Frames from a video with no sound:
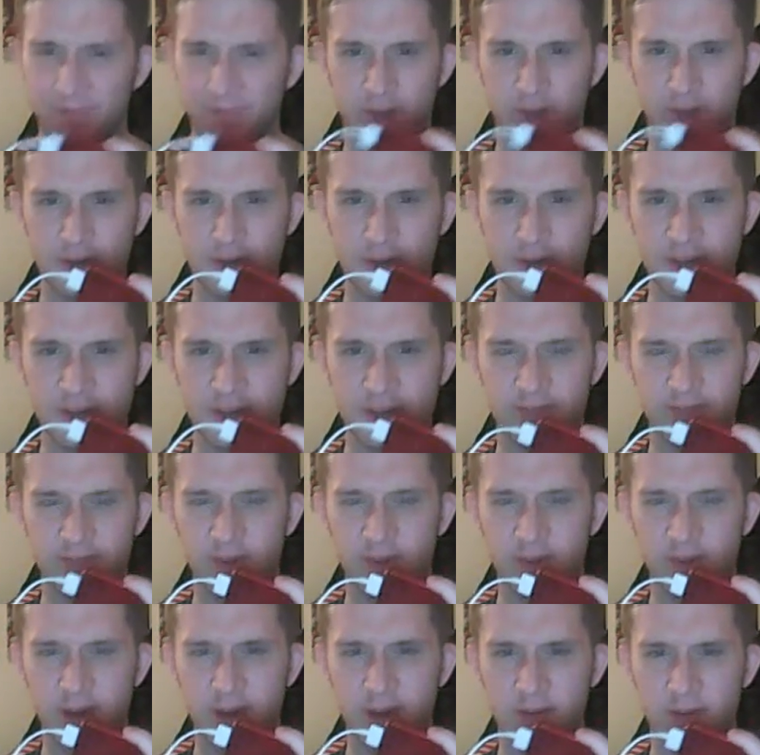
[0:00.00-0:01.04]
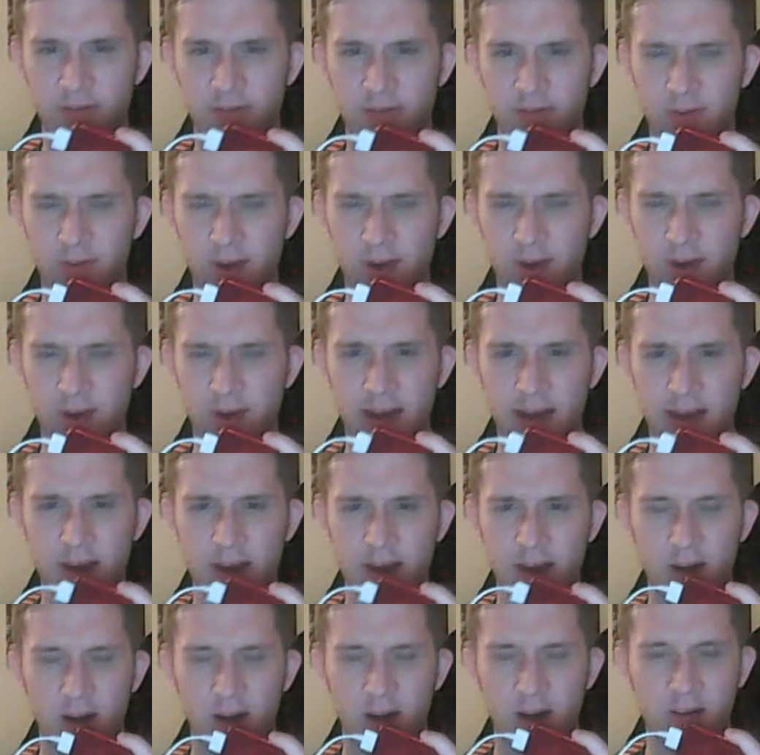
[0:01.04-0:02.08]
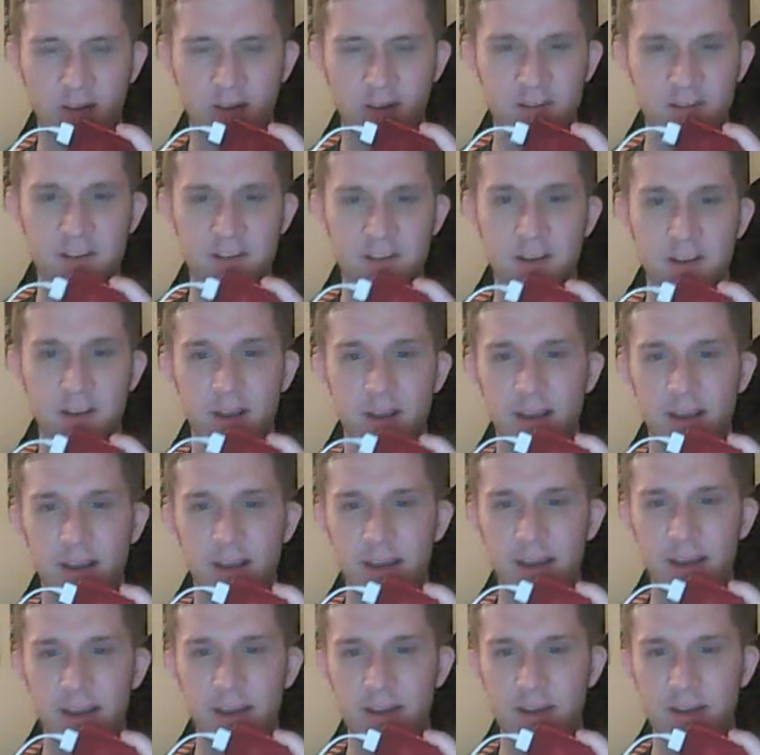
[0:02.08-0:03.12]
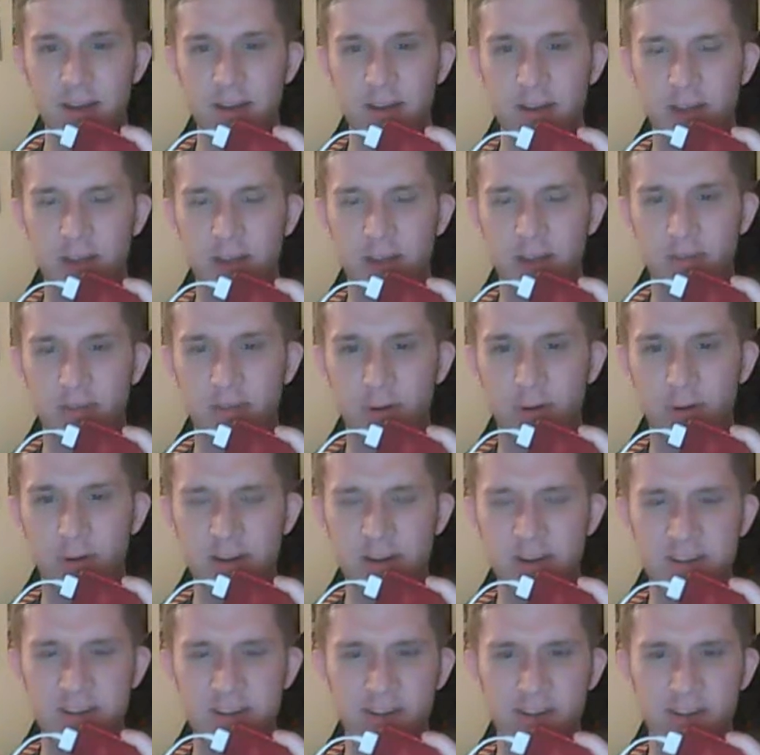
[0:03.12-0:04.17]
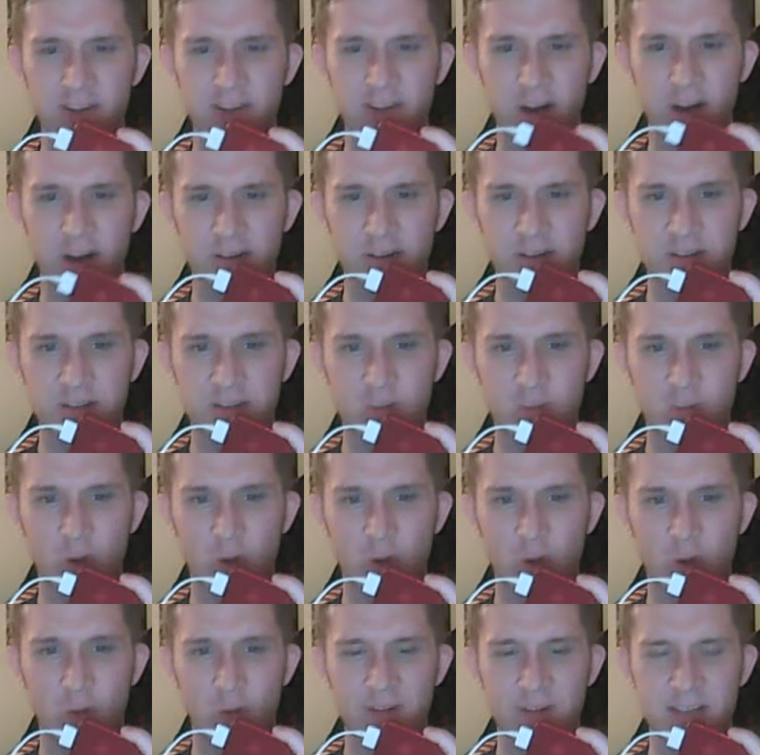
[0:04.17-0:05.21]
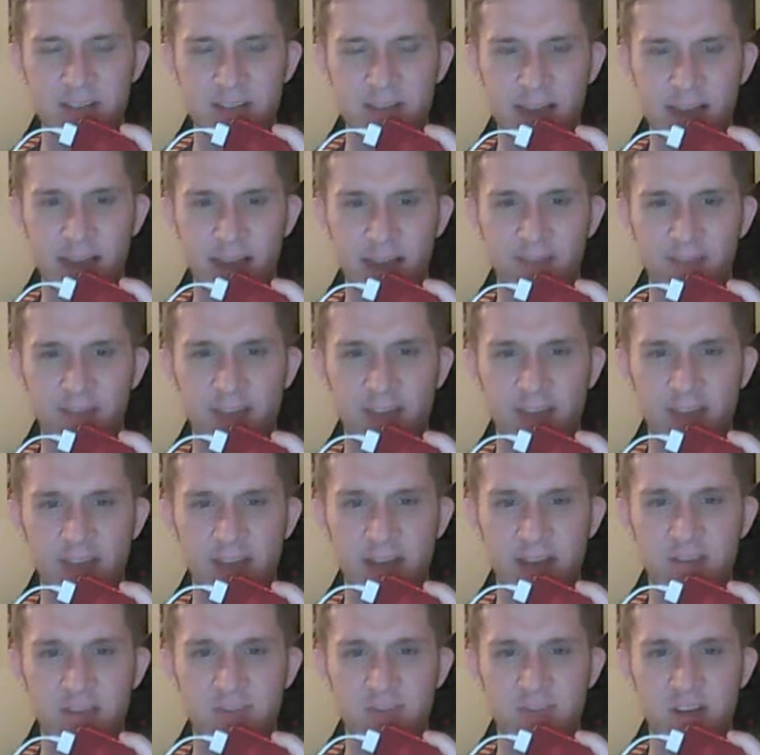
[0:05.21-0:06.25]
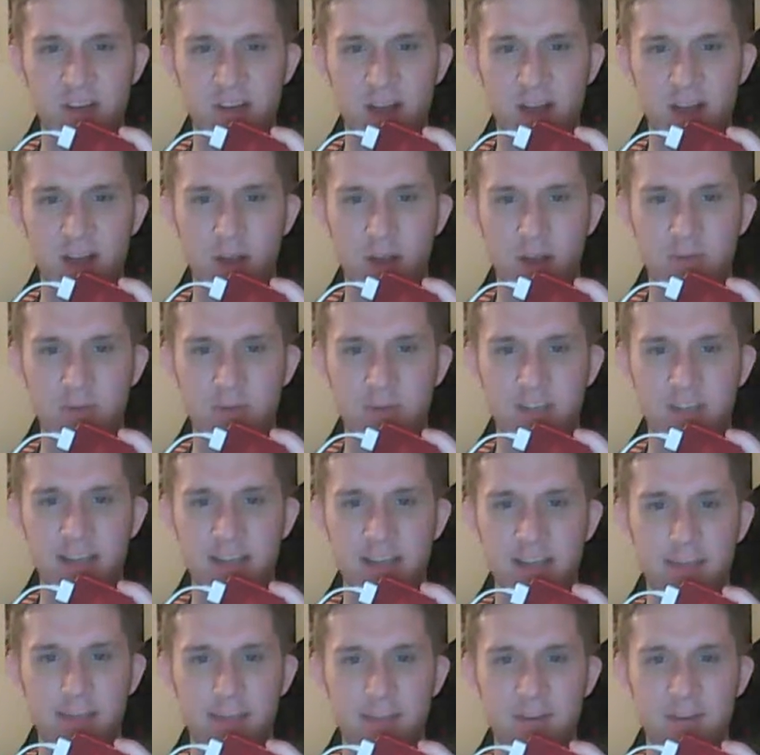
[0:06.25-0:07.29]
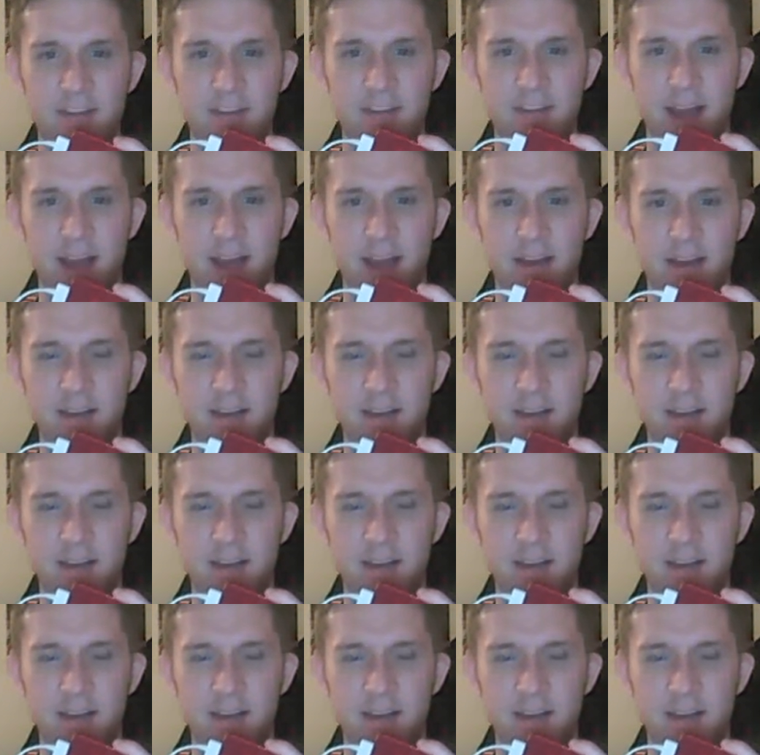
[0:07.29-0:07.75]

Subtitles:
rushing for 139 yards, including a 37-yard score, while taking advantage of Chicago's scheme designed